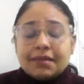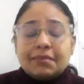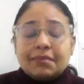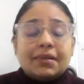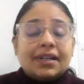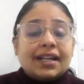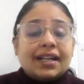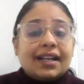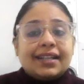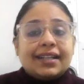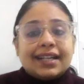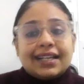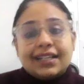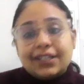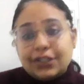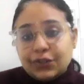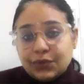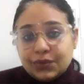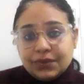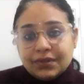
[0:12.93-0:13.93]
But I tell
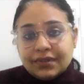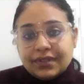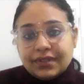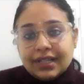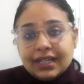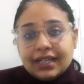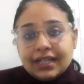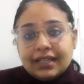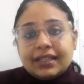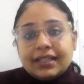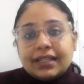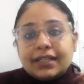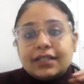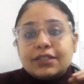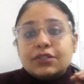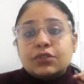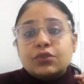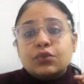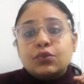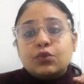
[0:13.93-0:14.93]
you, there
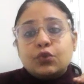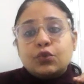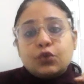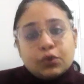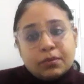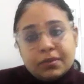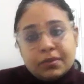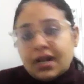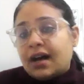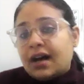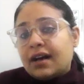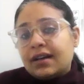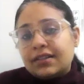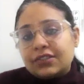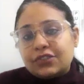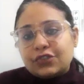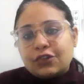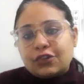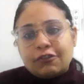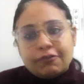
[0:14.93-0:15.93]
is no
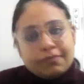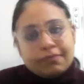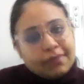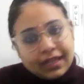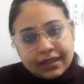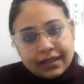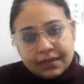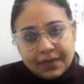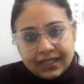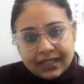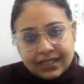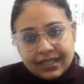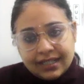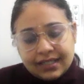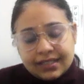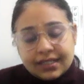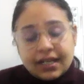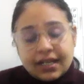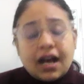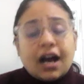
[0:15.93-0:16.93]
branch of
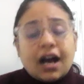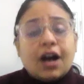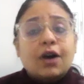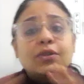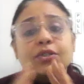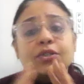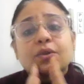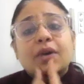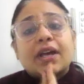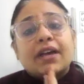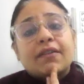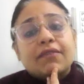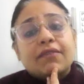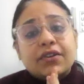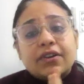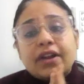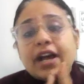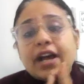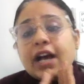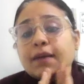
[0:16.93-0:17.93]
mathematics,
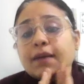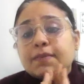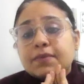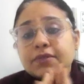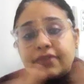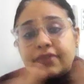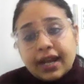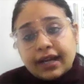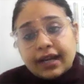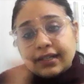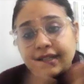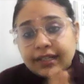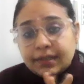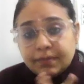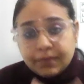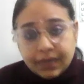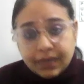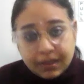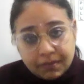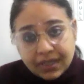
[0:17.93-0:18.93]
howsoever abstract
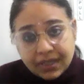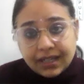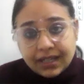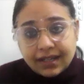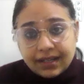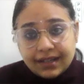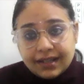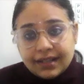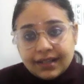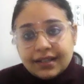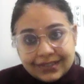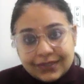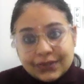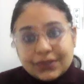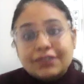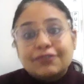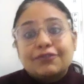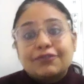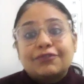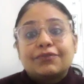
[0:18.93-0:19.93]
it may be, to
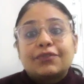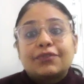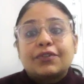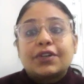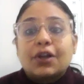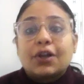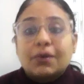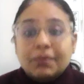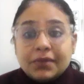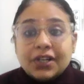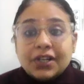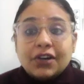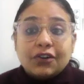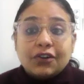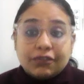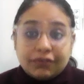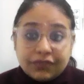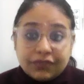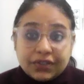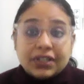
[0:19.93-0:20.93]
the phenomena
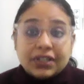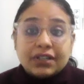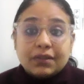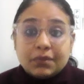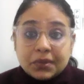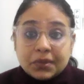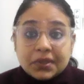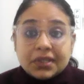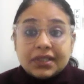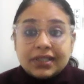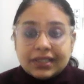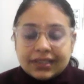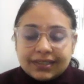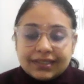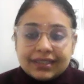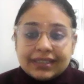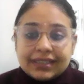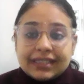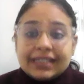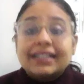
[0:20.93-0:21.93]
of real world.
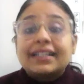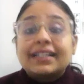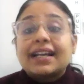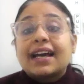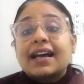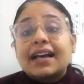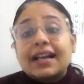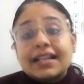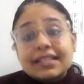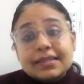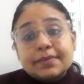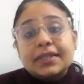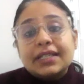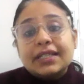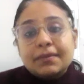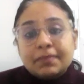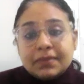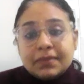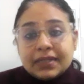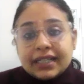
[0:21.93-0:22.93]
It has been
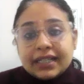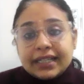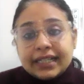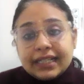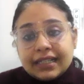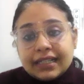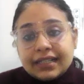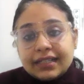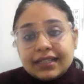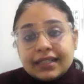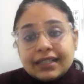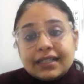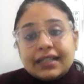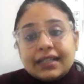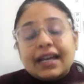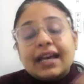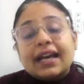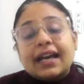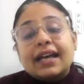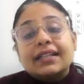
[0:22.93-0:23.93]
applied
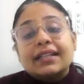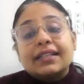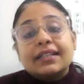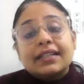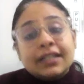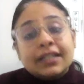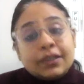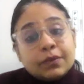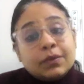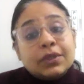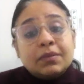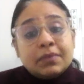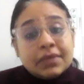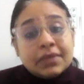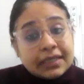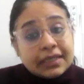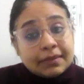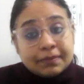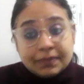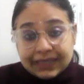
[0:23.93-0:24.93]
and it will
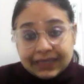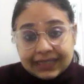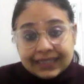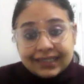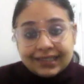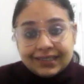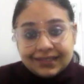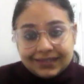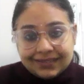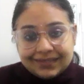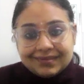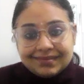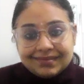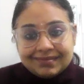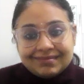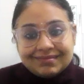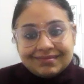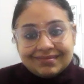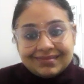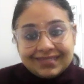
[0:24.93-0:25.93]
be applied.
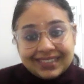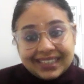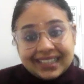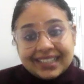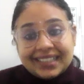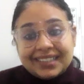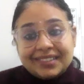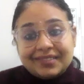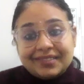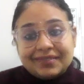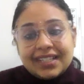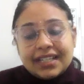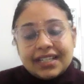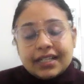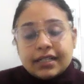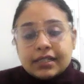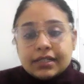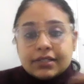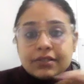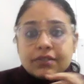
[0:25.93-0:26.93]
Yeah.
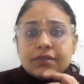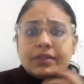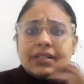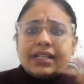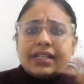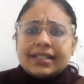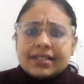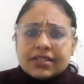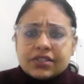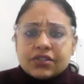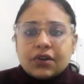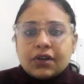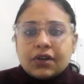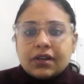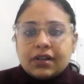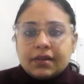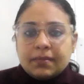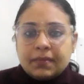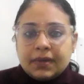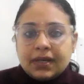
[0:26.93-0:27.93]
So let's
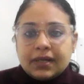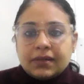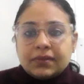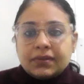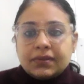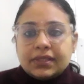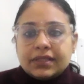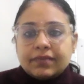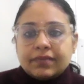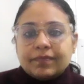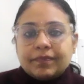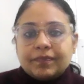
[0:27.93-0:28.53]
talk about